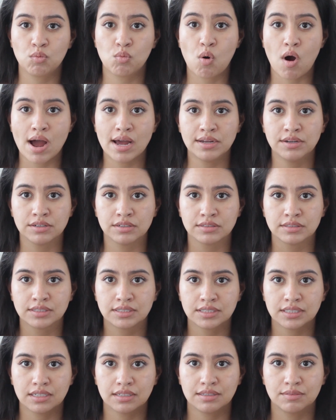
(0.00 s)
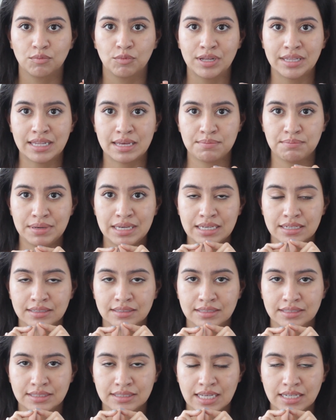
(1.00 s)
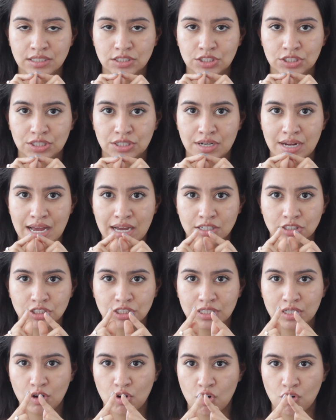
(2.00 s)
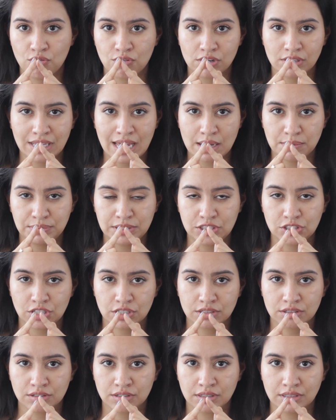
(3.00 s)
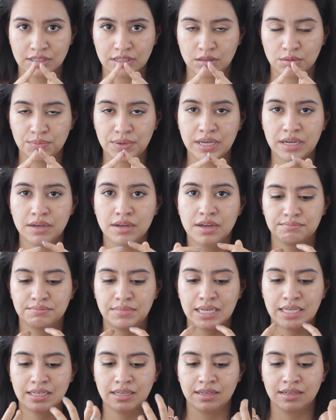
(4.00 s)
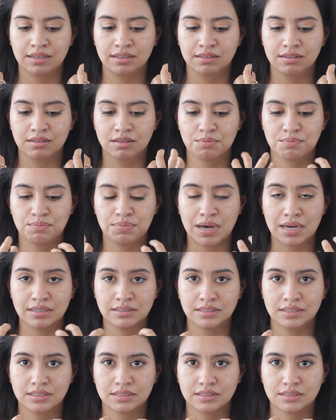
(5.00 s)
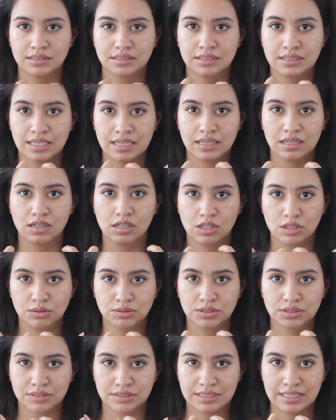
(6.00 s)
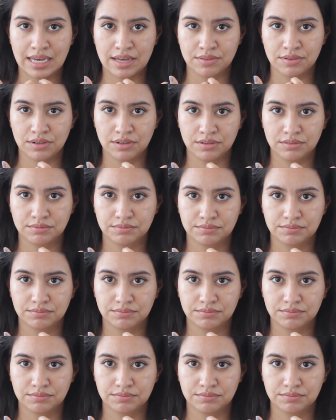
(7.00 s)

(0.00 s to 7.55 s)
wires, when they meet in the center, actually overlap each other a little bit, making the bust sit closer together.